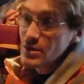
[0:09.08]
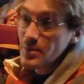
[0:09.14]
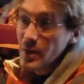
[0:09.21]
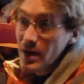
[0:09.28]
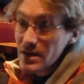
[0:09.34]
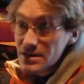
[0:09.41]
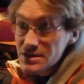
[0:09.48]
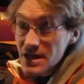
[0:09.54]
do
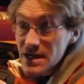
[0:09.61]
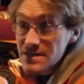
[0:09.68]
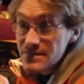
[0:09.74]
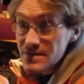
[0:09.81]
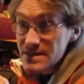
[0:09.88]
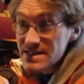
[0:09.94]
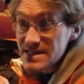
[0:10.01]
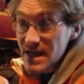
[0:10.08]
apologize
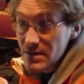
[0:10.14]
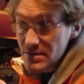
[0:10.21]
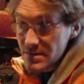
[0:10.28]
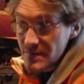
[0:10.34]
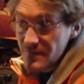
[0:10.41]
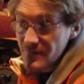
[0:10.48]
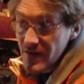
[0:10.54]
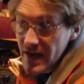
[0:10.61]
for the sound of
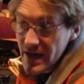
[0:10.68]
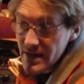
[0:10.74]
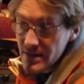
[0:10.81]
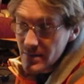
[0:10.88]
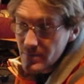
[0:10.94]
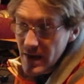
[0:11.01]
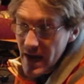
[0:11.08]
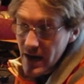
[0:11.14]
the fan in
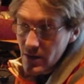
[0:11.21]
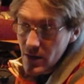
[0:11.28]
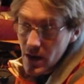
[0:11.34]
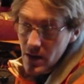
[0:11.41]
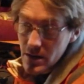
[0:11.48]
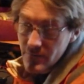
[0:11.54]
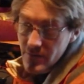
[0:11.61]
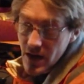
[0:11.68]
the
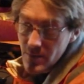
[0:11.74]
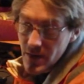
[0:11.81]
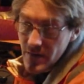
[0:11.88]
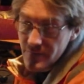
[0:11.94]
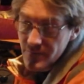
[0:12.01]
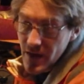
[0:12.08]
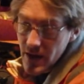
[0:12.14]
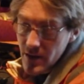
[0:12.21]
background. I've got my
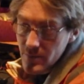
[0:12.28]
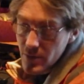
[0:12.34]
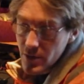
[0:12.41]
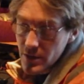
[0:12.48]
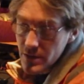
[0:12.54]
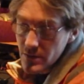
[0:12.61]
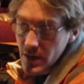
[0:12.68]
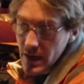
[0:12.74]
fire
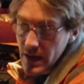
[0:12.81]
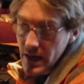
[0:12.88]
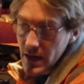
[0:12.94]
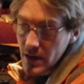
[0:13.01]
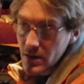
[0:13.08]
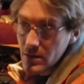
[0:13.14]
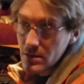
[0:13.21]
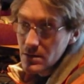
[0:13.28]
burning right
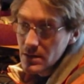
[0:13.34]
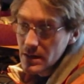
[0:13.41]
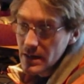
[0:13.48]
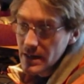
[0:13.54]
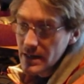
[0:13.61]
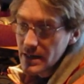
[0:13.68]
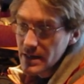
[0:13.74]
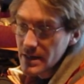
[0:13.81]
now,
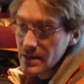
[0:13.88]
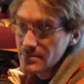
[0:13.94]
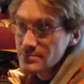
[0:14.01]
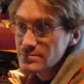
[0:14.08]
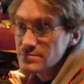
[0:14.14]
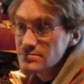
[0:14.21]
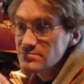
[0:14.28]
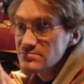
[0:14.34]
and I'm